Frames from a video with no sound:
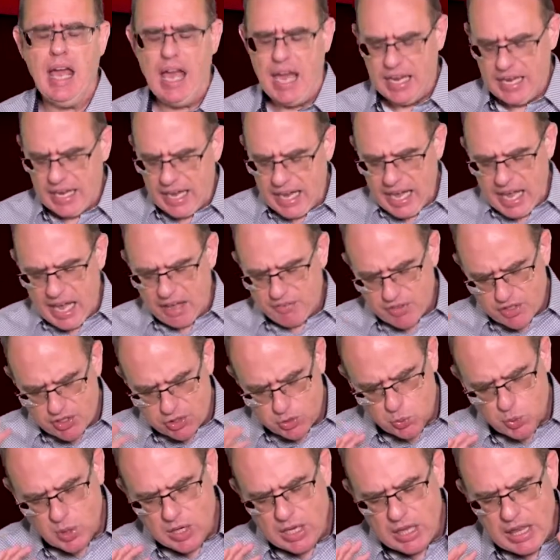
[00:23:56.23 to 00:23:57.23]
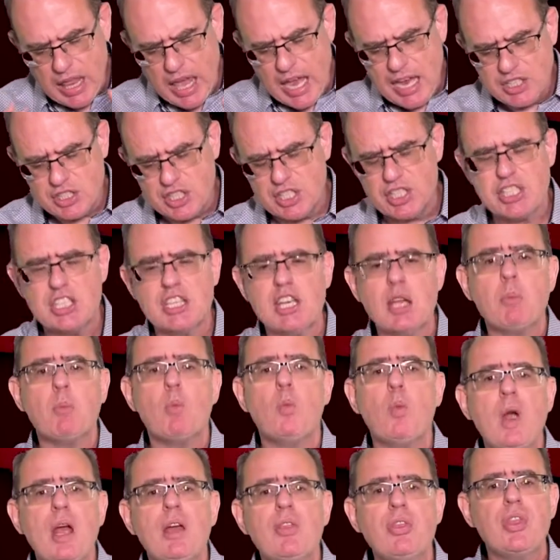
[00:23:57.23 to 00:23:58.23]
and I have this relationship
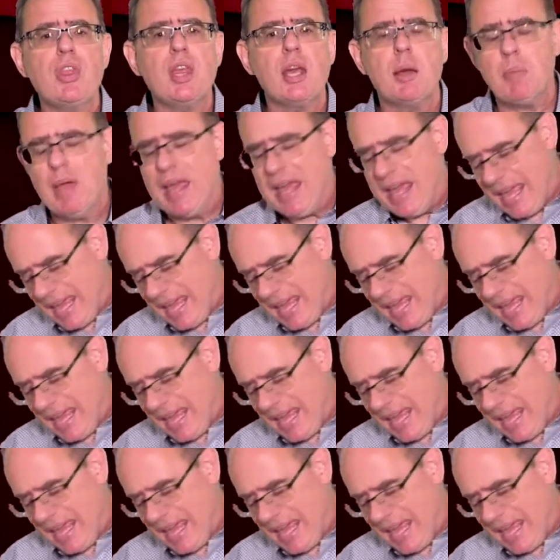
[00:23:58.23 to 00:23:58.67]
with Him,